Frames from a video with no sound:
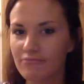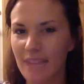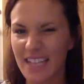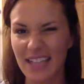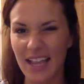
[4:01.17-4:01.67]

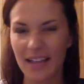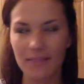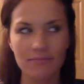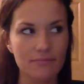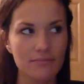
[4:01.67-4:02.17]
I'd say
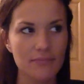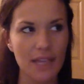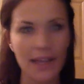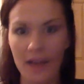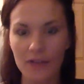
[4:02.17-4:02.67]

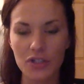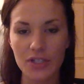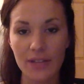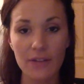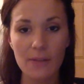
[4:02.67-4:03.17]
like after
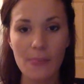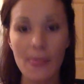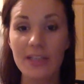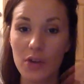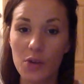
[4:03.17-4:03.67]
7.
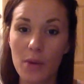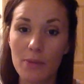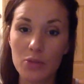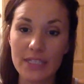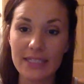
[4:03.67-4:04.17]
So anywhere
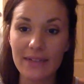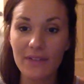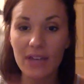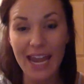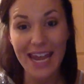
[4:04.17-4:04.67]
between
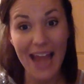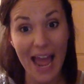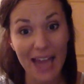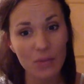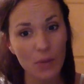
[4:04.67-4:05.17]
7 and
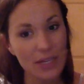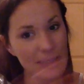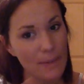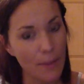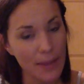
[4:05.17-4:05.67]
9 when it's
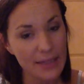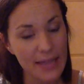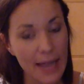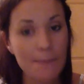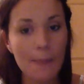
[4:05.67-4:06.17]
about
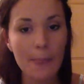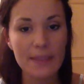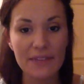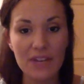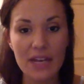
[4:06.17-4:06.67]
bedtime.
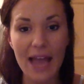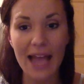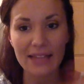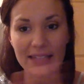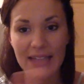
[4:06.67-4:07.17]
7 and
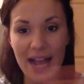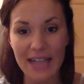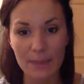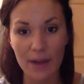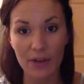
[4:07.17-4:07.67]
9, that's a hot
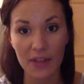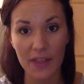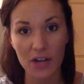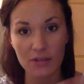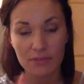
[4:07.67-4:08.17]
spot right
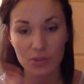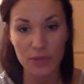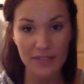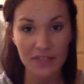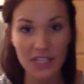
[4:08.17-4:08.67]
there, between
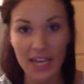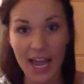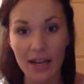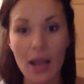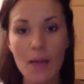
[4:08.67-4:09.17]
7 and
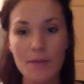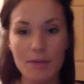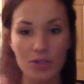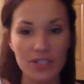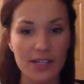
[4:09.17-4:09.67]
9.
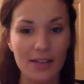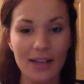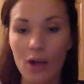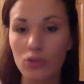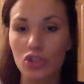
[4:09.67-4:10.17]
People are sitting on the
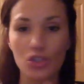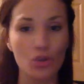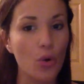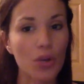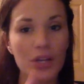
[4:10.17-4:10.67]
couch,
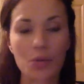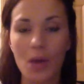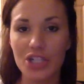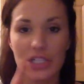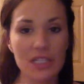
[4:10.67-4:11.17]
scrolling,
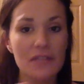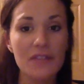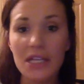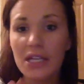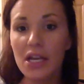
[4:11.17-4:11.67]
watching
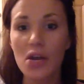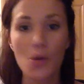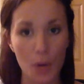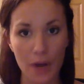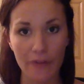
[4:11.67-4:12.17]
TV,
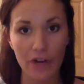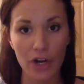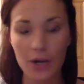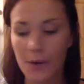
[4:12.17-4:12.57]
whatever.